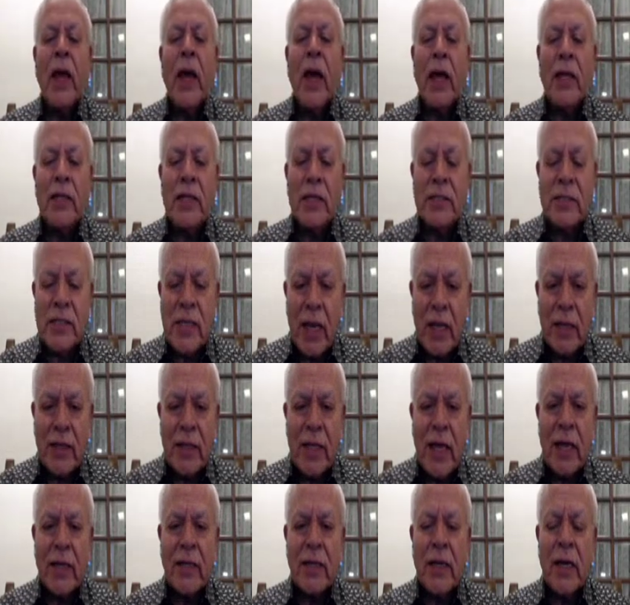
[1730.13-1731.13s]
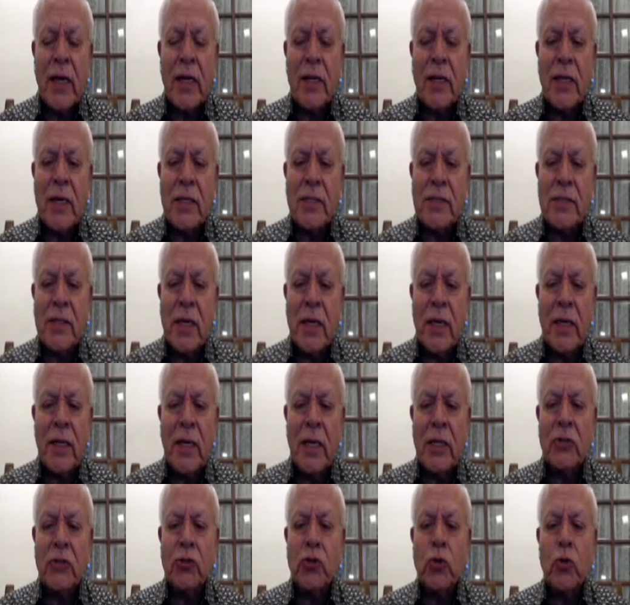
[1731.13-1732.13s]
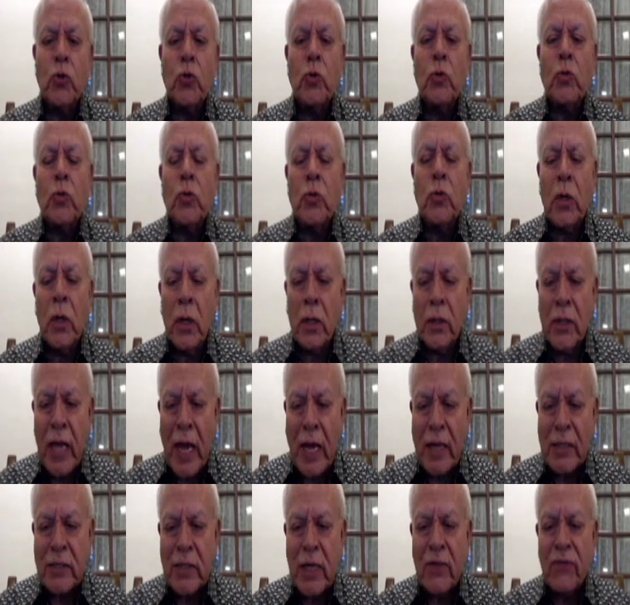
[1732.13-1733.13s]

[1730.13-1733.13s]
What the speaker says: And they said that it is an issue that